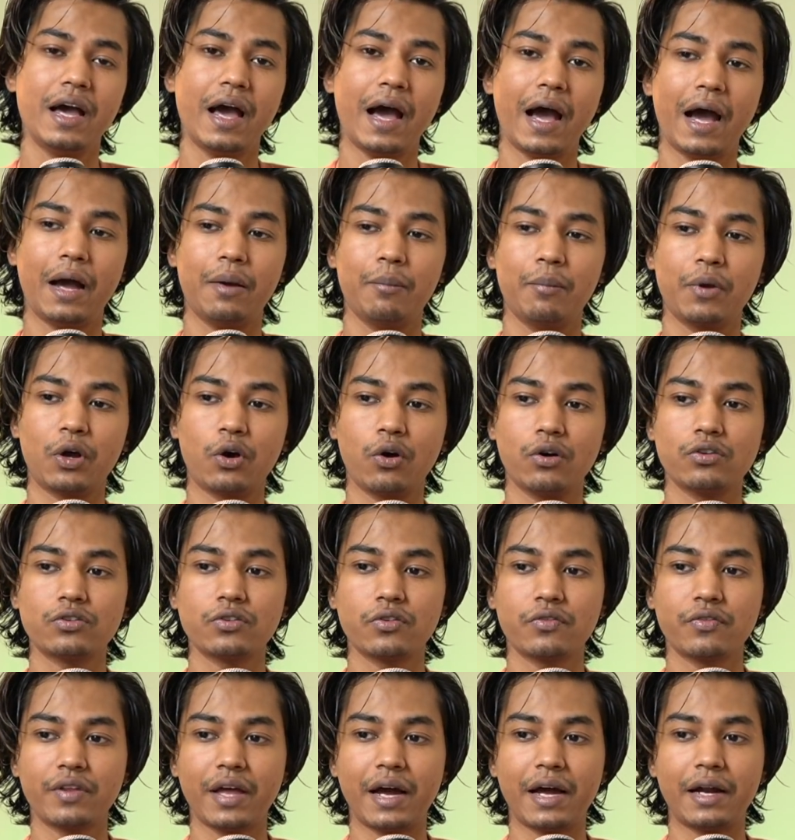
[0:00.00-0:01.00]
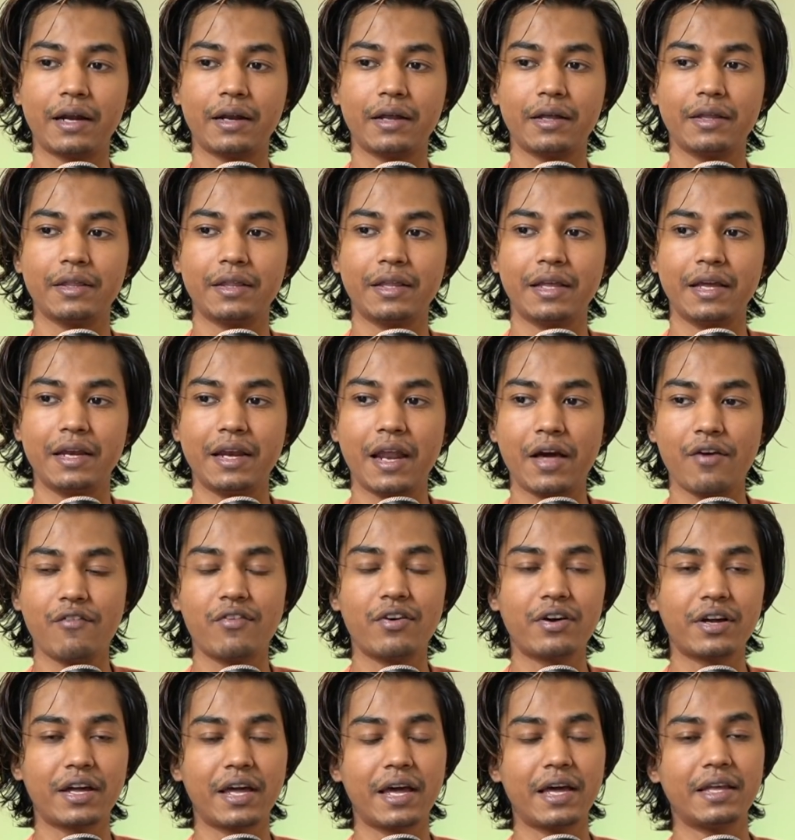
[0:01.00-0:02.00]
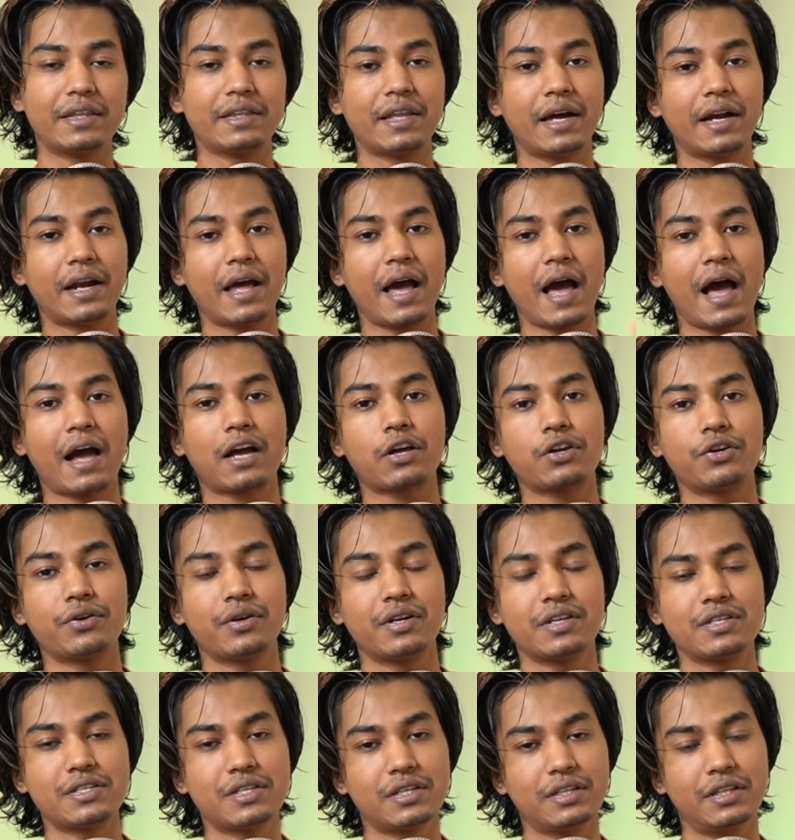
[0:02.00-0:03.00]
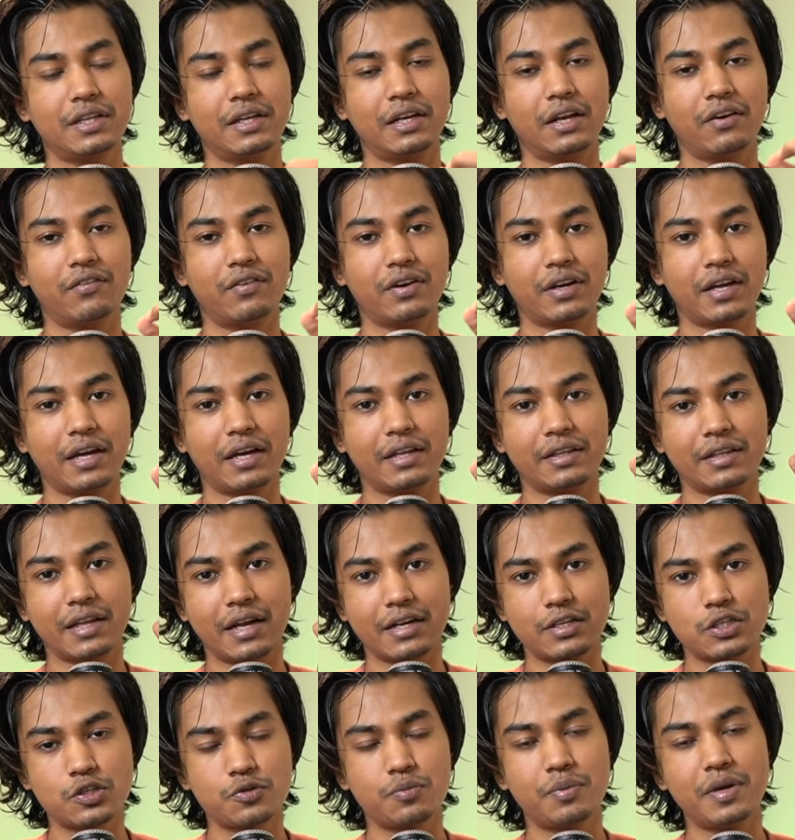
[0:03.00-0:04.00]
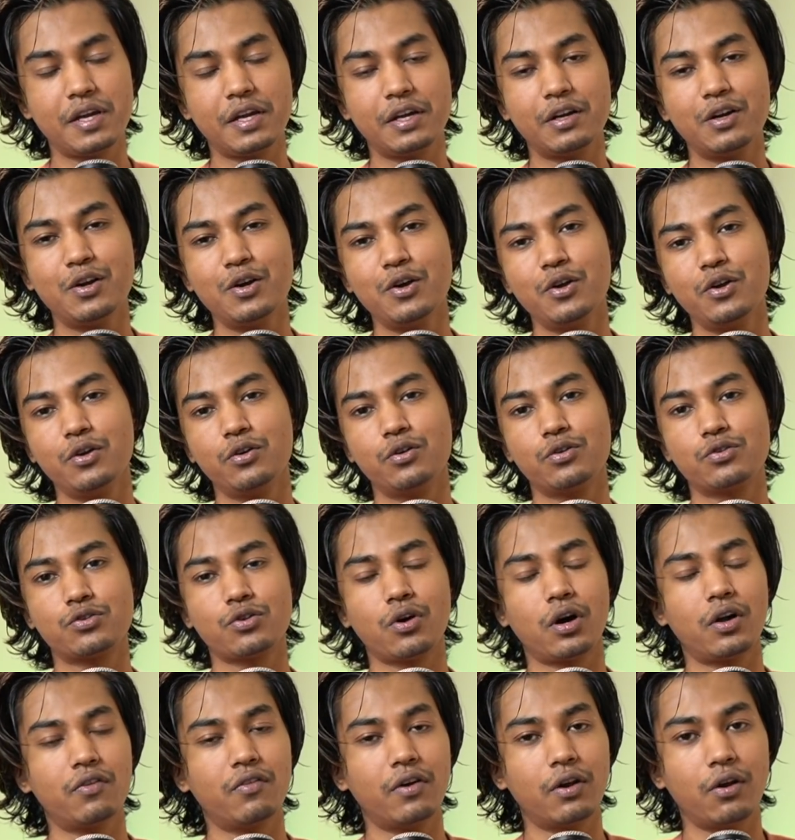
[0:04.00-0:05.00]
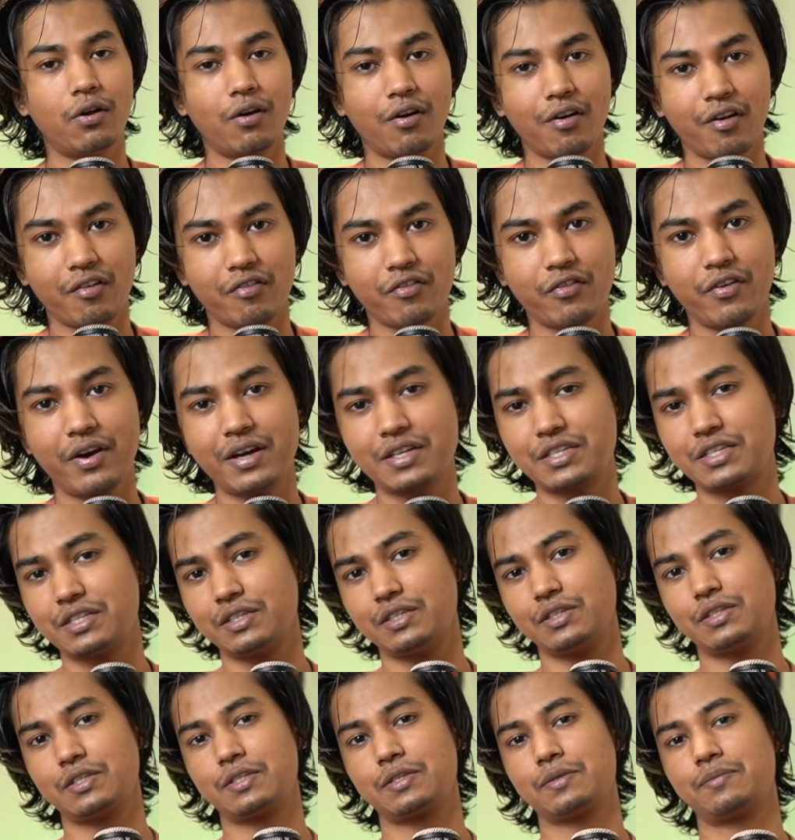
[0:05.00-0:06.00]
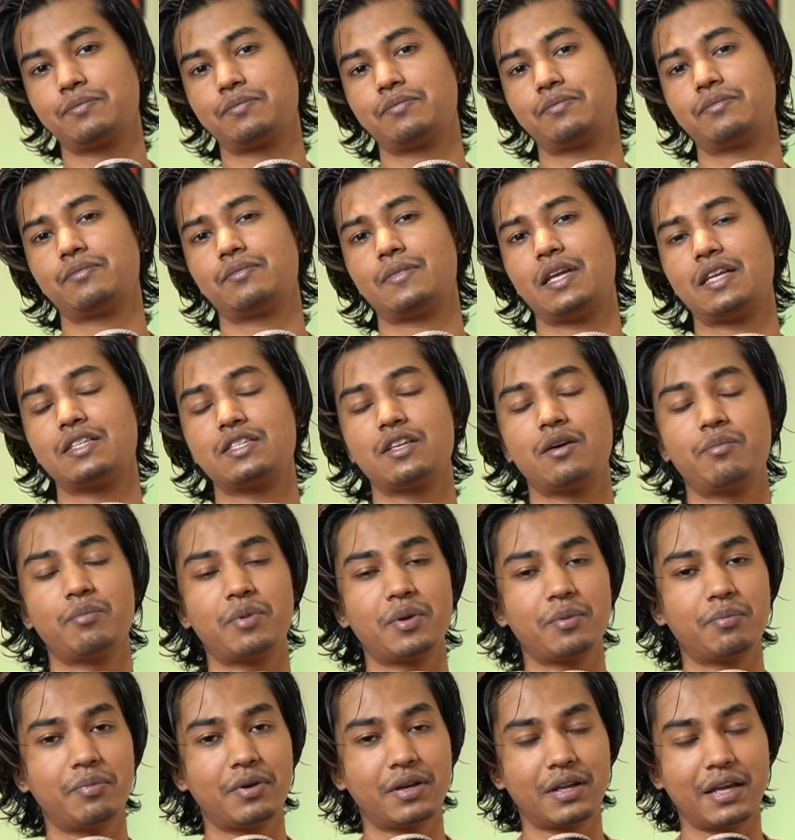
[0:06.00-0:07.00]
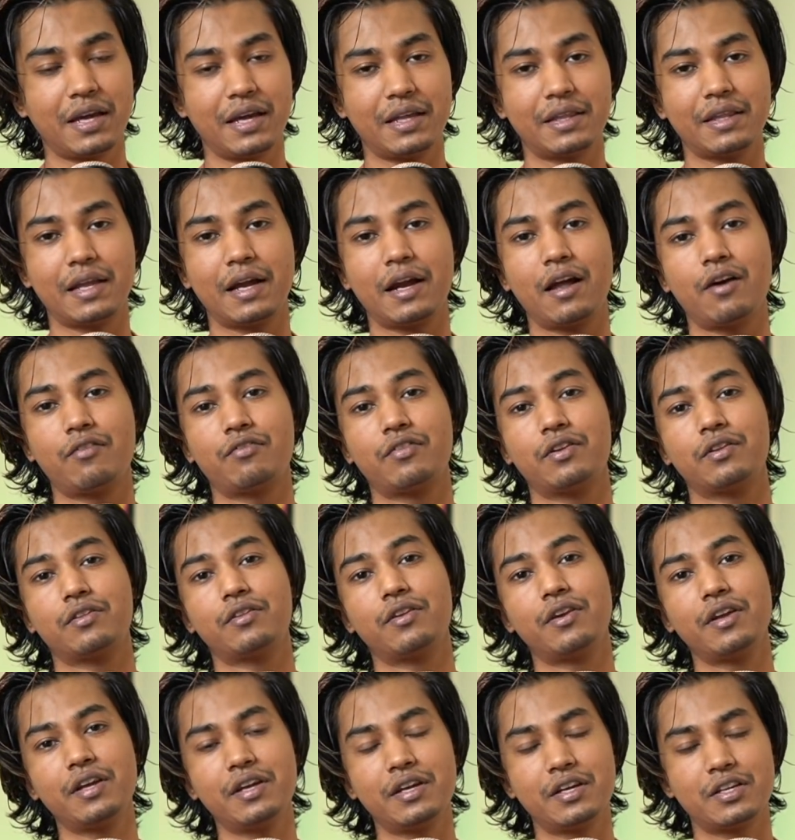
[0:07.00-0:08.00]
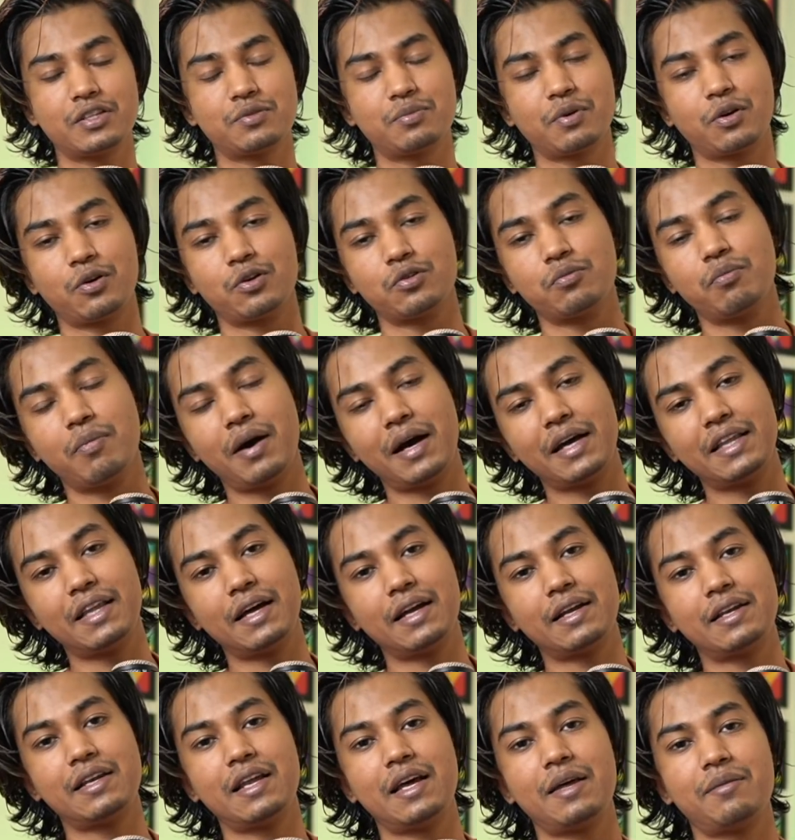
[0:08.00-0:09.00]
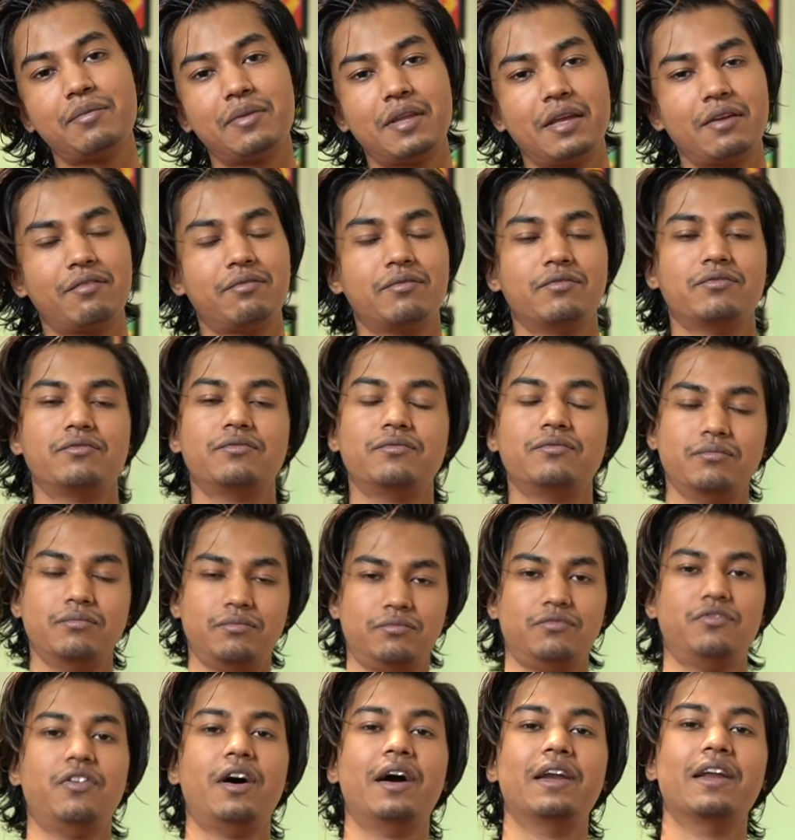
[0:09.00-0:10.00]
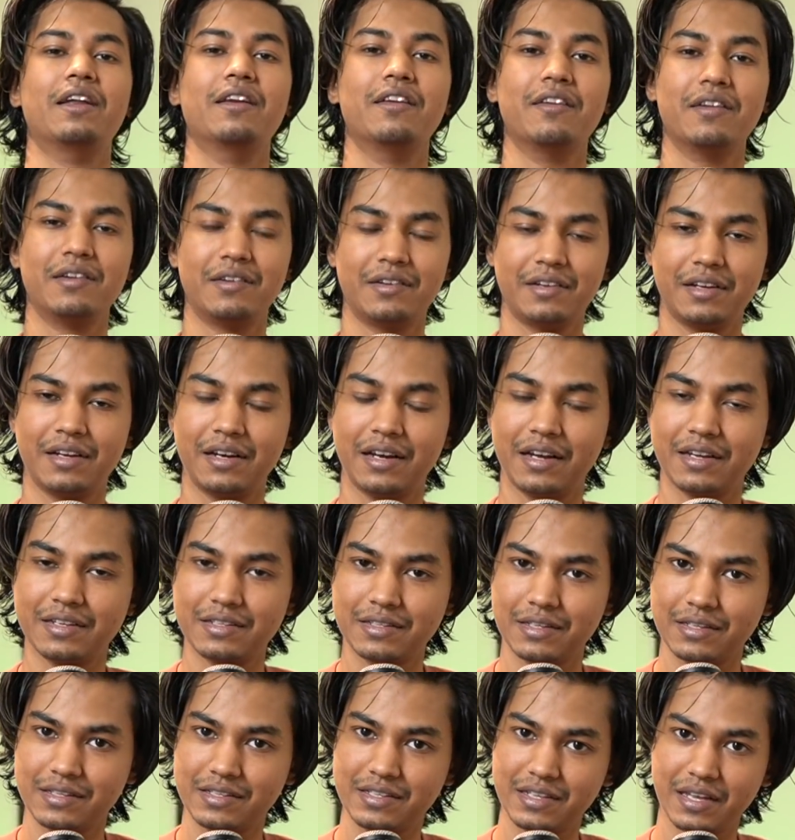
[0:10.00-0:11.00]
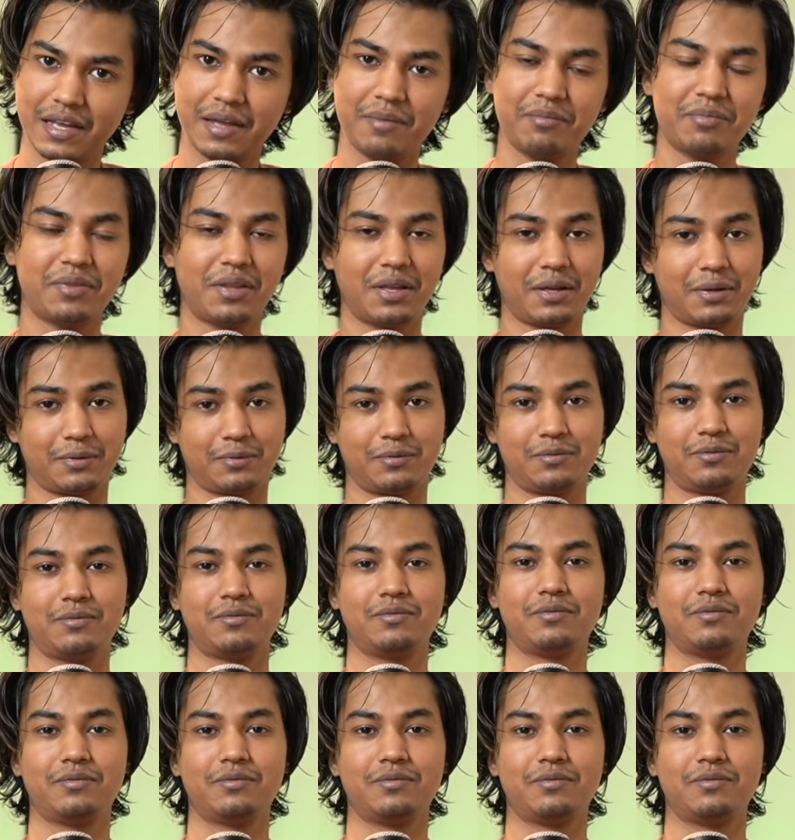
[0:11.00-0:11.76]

And because of that, they never gain that accuracy, they never gain that speed to solve a lot of questions. And some people gain that after 3 years because by that time, they finally realize the same thing.